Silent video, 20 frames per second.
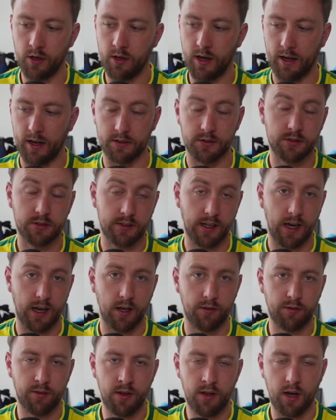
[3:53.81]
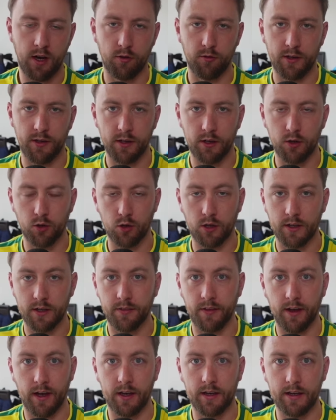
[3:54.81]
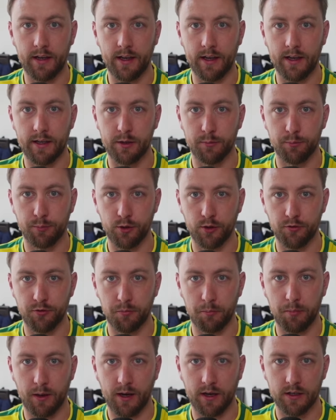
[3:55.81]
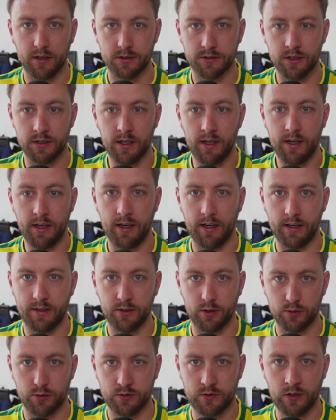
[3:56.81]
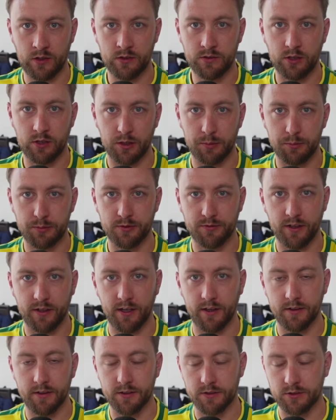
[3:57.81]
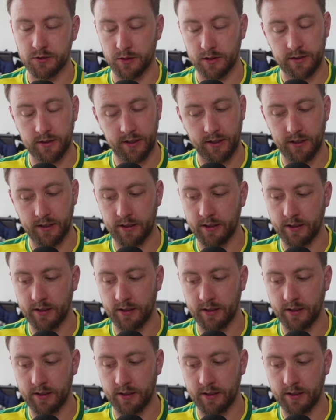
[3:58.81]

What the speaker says: and his staff are really good like that in improving players in those types of areas. So I think